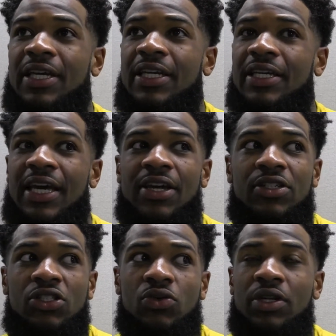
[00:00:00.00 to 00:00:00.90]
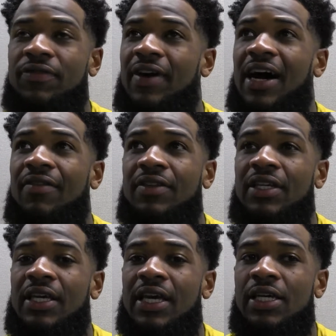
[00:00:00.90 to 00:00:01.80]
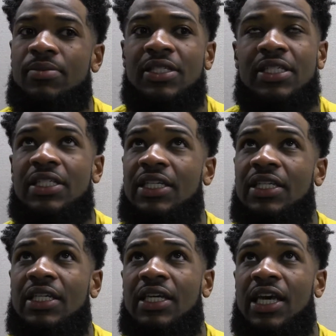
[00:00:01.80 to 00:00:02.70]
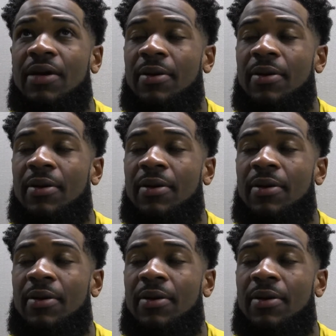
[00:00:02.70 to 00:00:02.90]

indicators 25 in the game, 16 in the game.